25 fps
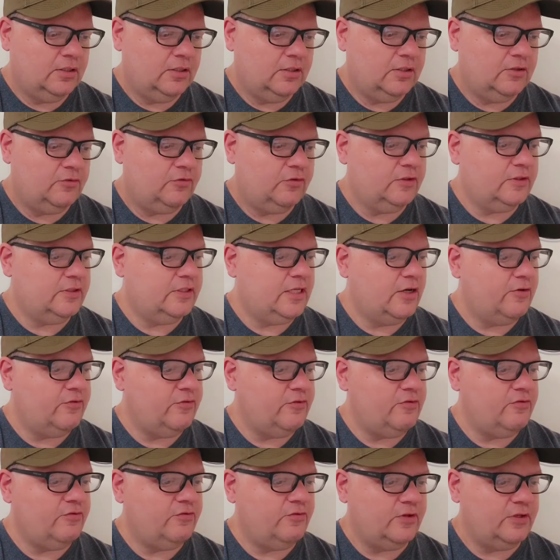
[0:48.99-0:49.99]
The
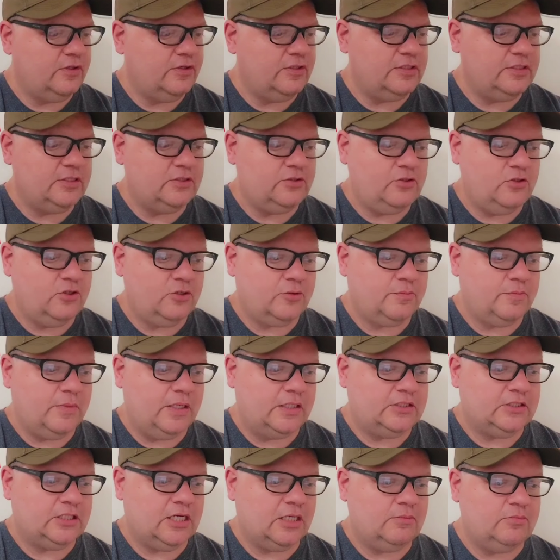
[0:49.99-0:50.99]
Philadelphia Phillies and New York
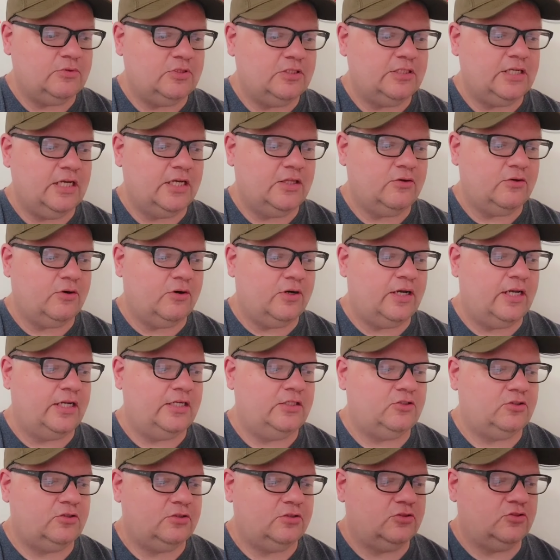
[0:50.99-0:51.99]
Mets come together on
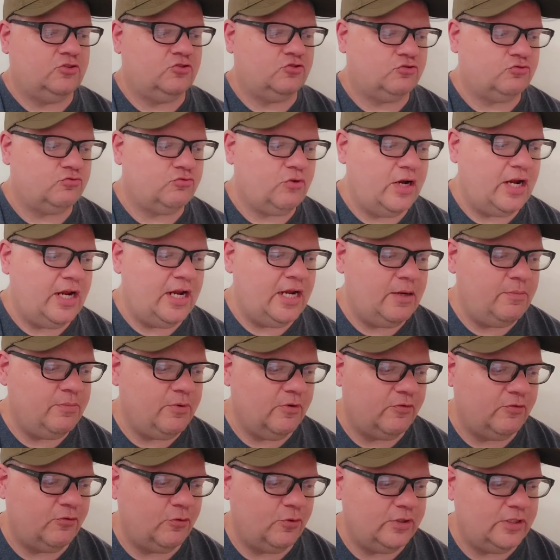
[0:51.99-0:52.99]
a trade
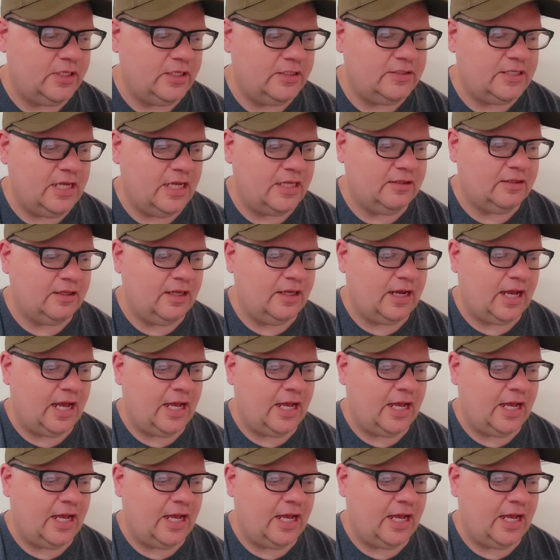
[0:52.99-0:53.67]
before the deadline.